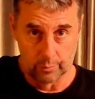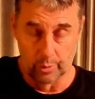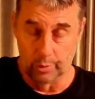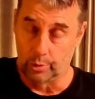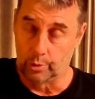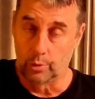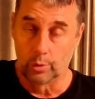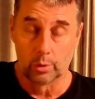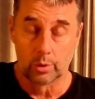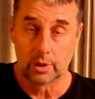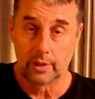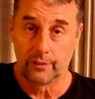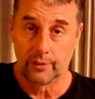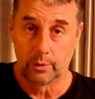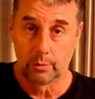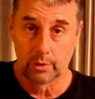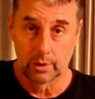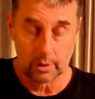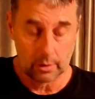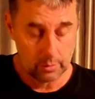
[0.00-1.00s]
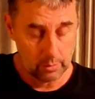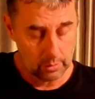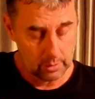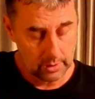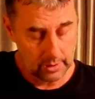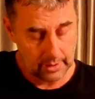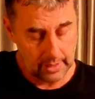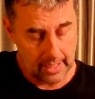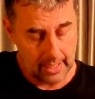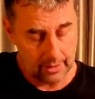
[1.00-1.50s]
Root chord, if you want to
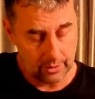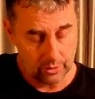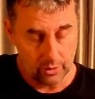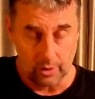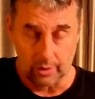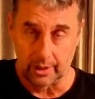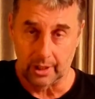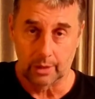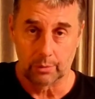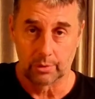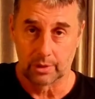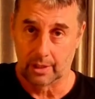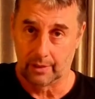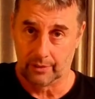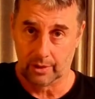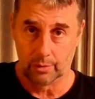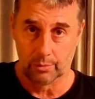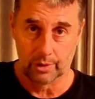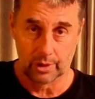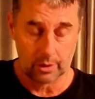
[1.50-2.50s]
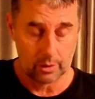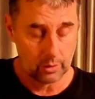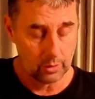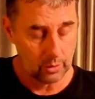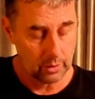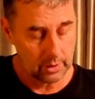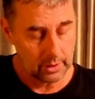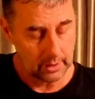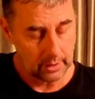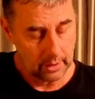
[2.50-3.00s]
call it that, tonic, whatever you want to
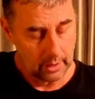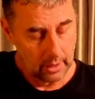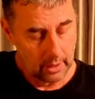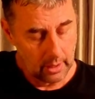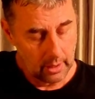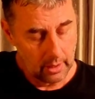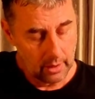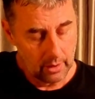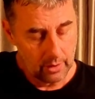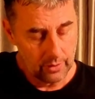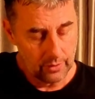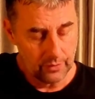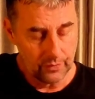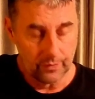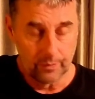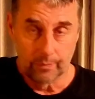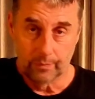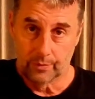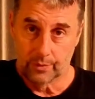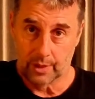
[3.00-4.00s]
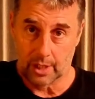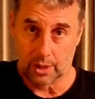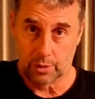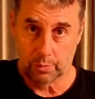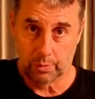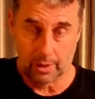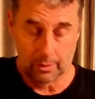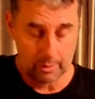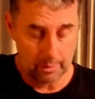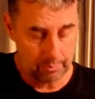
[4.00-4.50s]
call it.
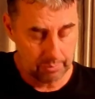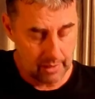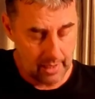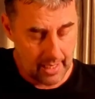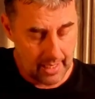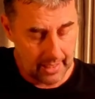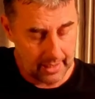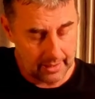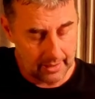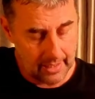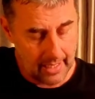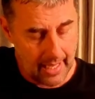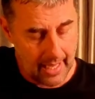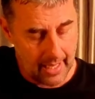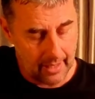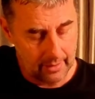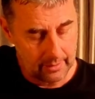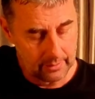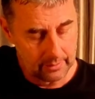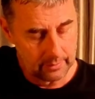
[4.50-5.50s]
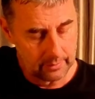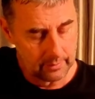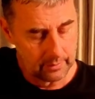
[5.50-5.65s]
That's where we're playing. Now,